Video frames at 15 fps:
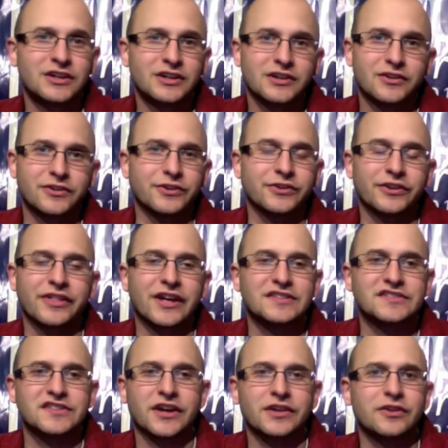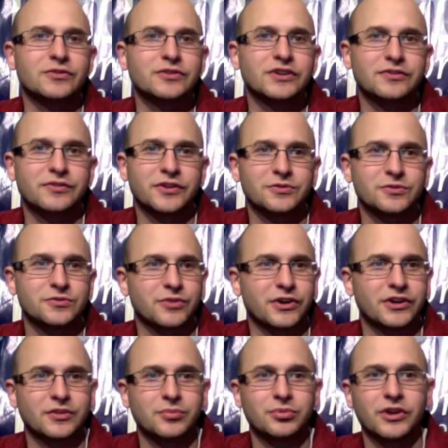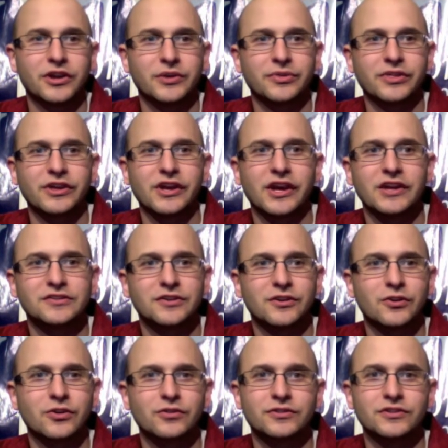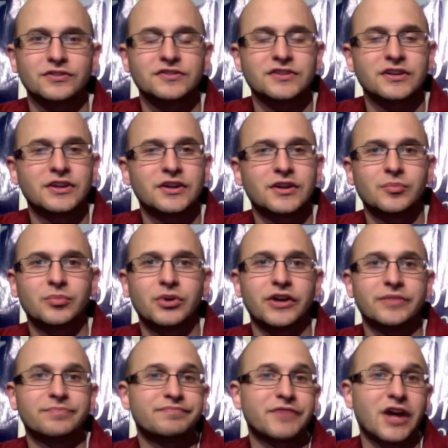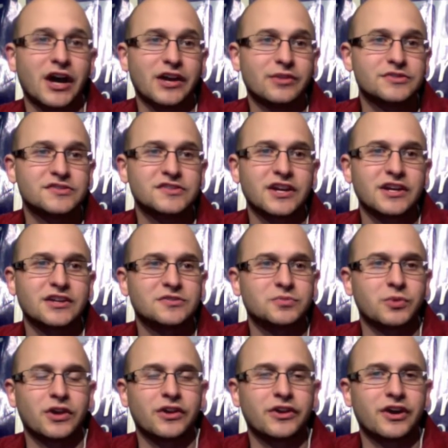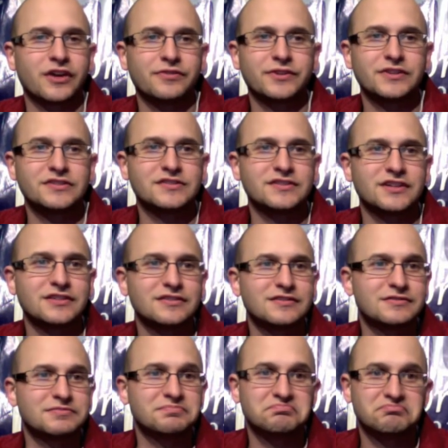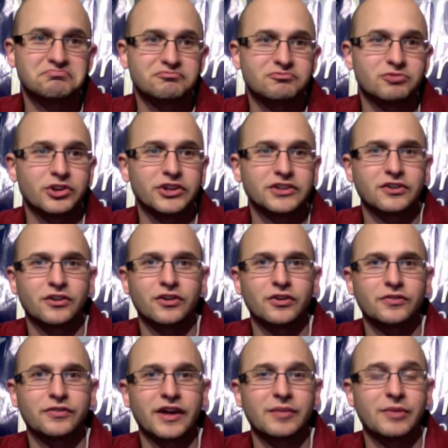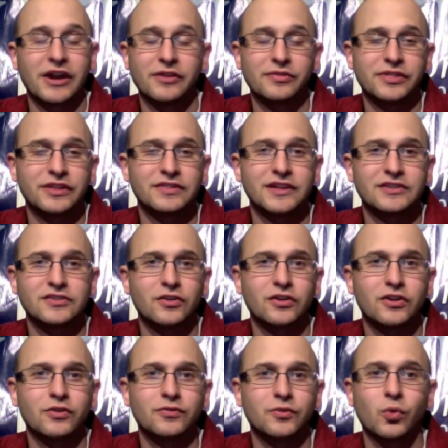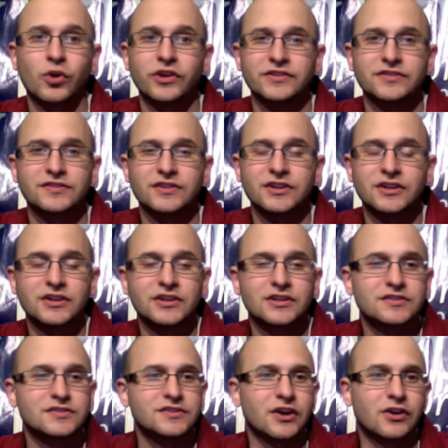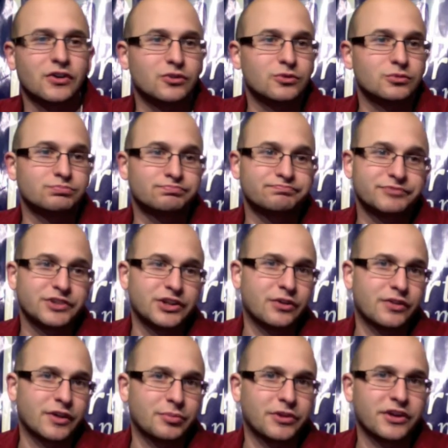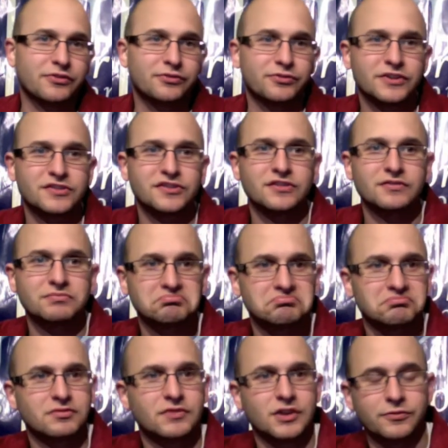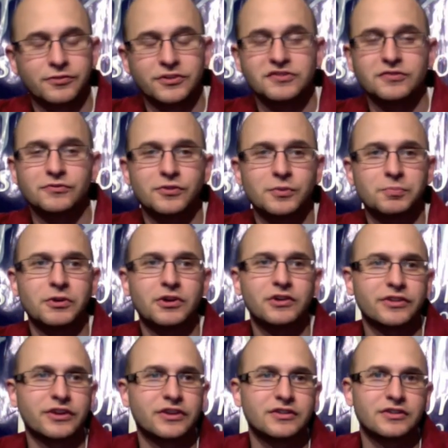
Clearly, that Cyclone defense was ready to play with the 8 turnovers. But Iowa State, as well on offense, didn't really turn it over that much. I don't think they turned it over once. So, you know, they played efficient football.